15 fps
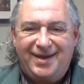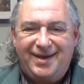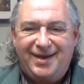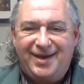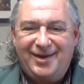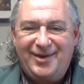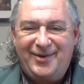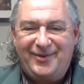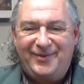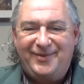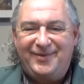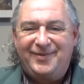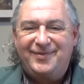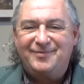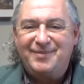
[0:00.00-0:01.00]
Hello,
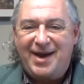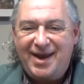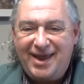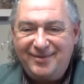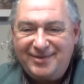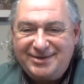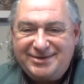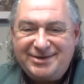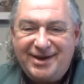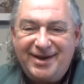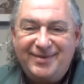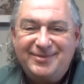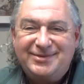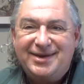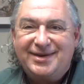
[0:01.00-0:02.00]
my name is
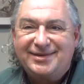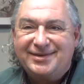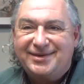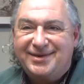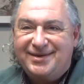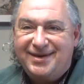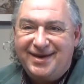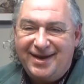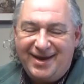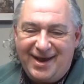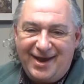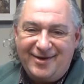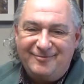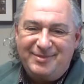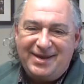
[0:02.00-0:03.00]
James Ehler, and I
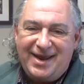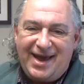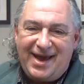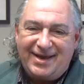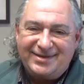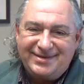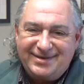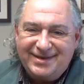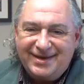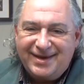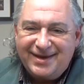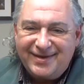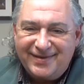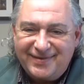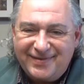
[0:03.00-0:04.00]
have been asked to
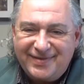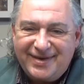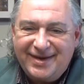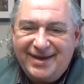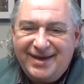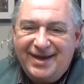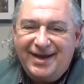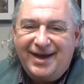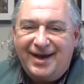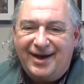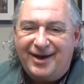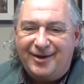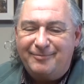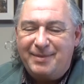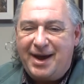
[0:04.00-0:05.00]
give
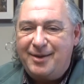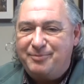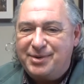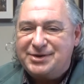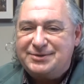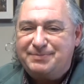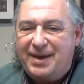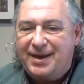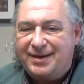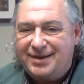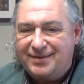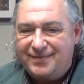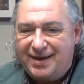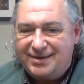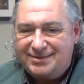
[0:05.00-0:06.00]
my
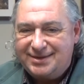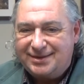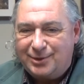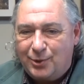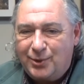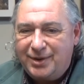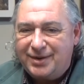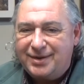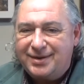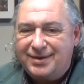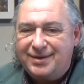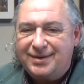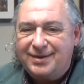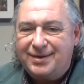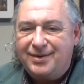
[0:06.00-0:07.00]
perspective as a lawyer
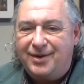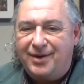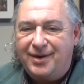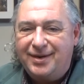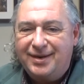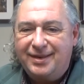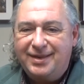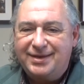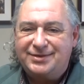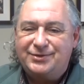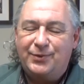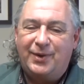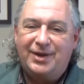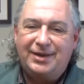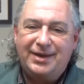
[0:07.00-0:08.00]
on this
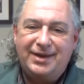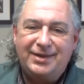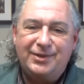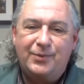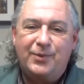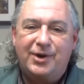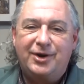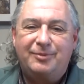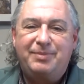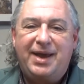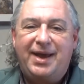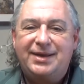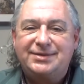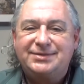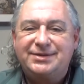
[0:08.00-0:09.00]
dwelling in the Word
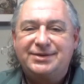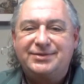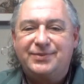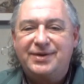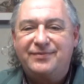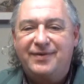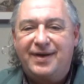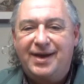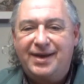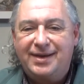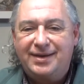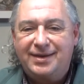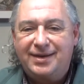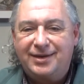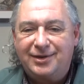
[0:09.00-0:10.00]
passage we
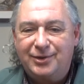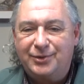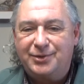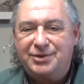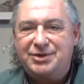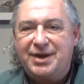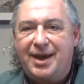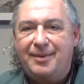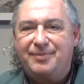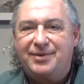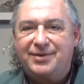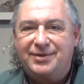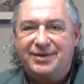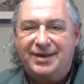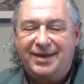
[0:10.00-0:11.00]
find in Luke
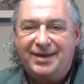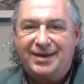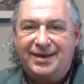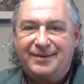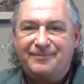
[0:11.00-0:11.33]
chapter 10.